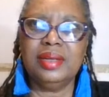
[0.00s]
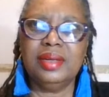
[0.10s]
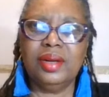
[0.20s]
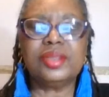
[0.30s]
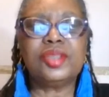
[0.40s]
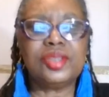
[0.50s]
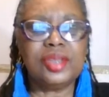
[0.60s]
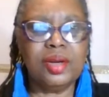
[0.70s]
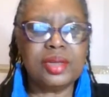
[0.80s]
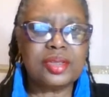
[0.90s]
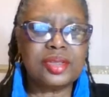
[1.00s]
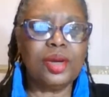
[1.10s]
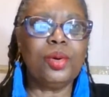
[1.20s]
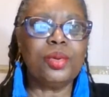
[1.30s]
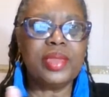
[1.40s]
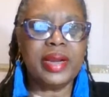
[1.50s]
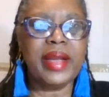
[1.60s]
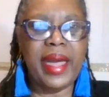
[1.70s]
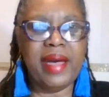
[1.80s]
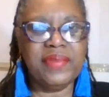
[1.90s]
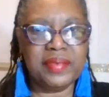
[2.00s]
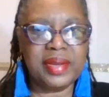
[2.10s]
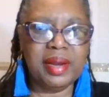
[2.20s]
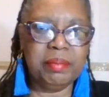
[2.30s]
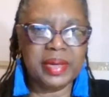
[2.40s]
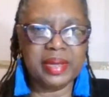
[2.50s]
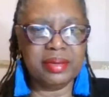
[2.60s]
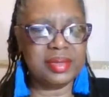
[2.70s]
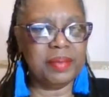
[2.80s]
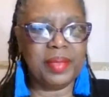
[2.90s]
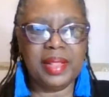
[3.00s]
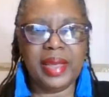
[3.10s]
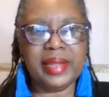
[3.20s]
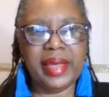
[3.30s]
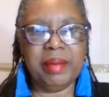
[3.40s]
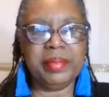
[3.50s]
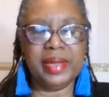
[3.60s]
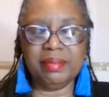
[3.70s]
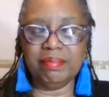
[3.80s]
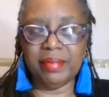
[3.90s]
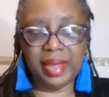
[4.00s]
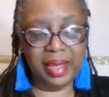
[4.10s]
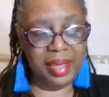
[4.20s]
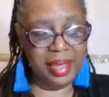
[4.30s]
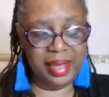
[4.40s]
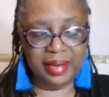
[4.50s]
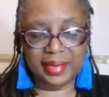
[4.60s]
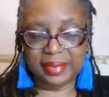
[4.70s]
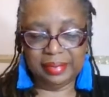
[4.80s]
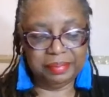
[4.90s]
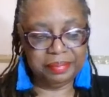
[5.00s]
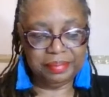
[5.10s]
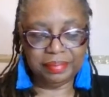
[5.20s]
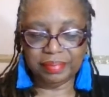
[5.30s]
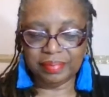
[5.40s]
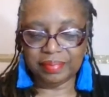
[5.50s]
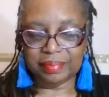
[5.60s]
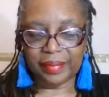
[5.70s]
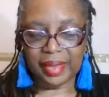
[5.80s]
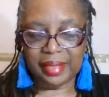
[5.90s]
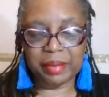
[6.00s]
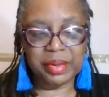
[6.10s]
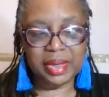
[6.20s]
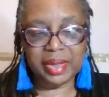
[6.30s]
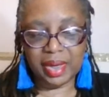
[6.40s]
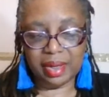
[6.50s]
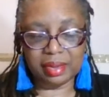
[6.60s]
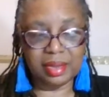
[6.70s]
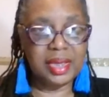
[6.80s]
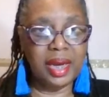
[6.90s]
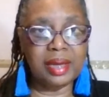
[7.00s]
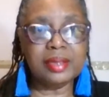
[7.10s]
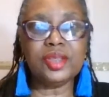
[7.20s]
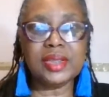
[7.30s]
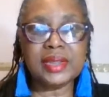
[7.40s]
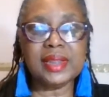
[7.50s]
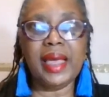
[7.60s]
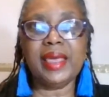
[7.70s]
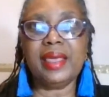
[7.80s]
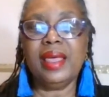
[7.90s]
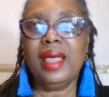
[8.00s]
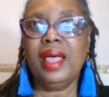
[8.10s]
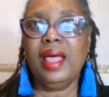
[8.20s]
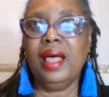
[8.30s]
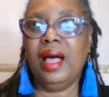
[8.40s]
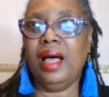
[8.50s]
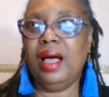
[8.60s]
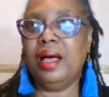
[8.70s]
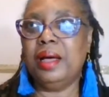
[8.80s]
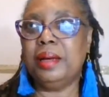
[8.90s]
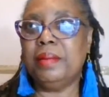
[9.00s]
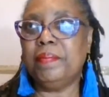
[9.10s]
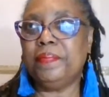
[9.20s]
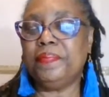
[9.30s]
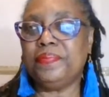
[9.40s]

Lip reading: or sold their half of the company or something like that. But man, they were young, just like um,